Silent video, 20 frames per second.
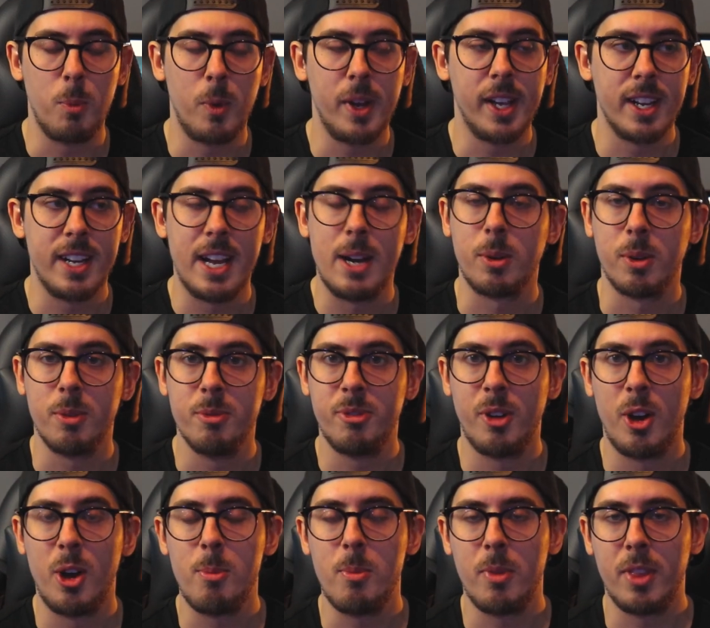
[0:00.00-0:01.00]
we can now
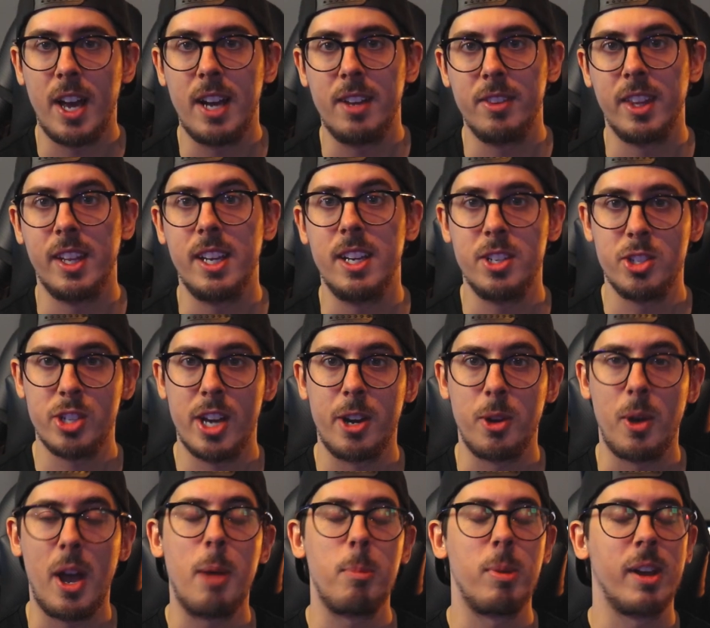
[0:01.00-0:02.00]
confirm that the
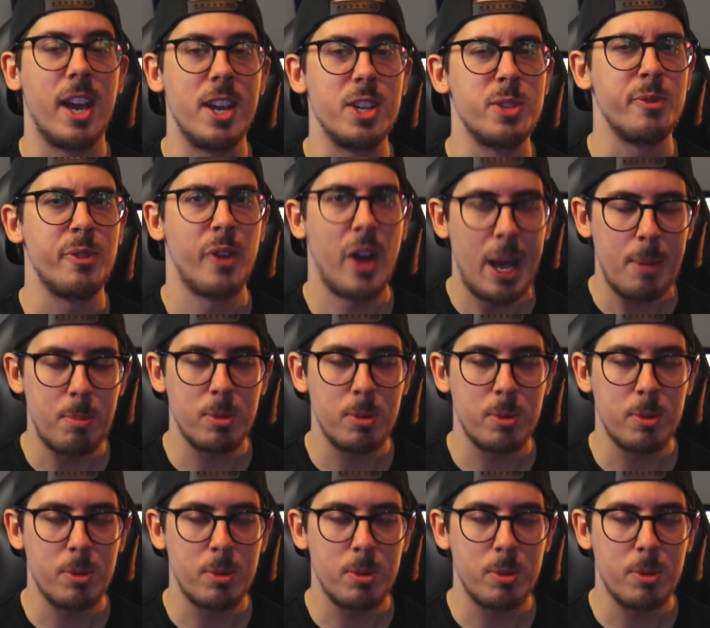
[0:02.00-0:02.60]
Shadow application for